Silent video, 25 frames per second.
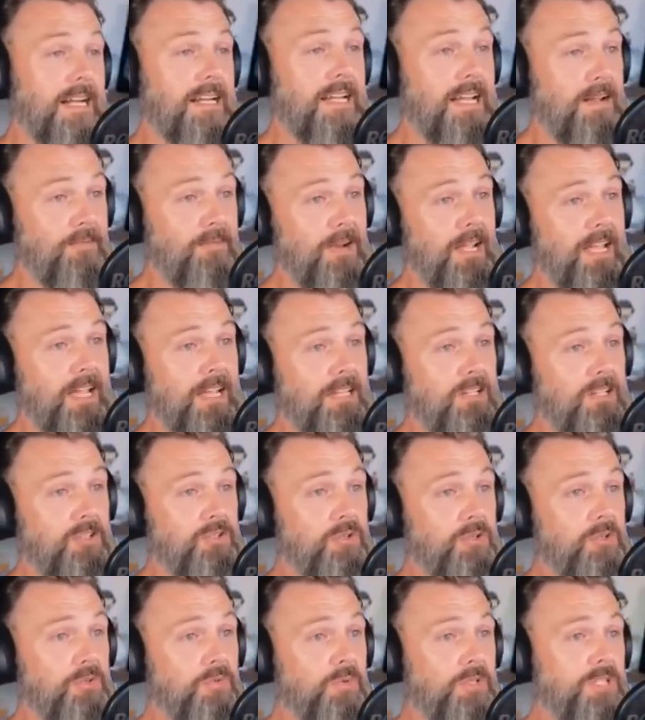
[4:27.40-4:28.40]
Yet I never had
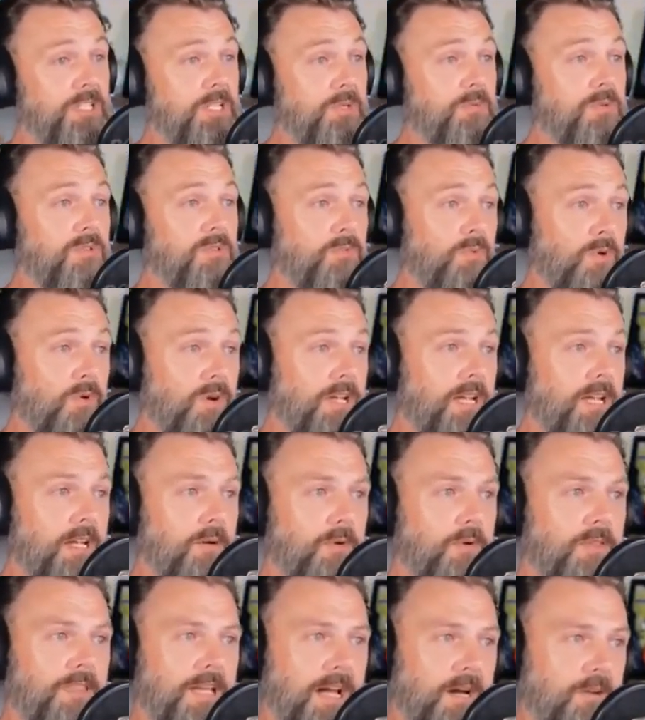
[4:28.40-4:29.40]
issues when she was
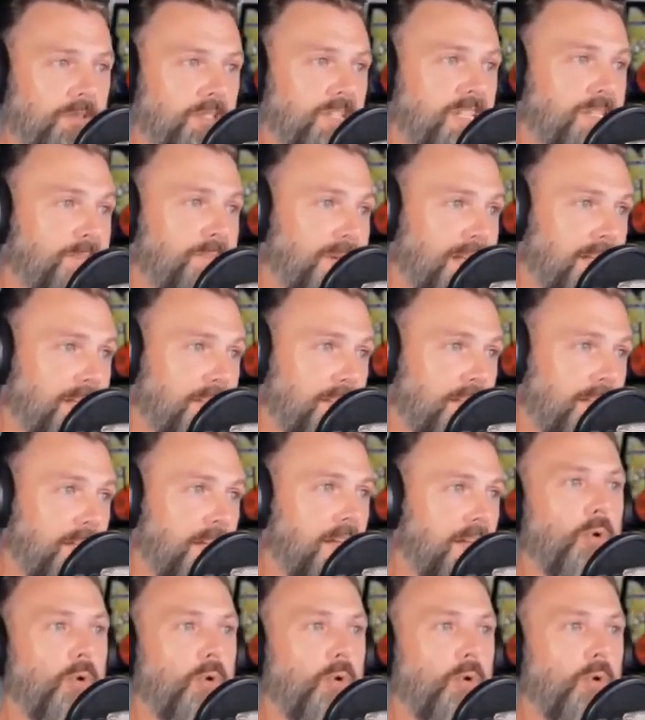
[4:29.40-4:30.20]
working with how she spent.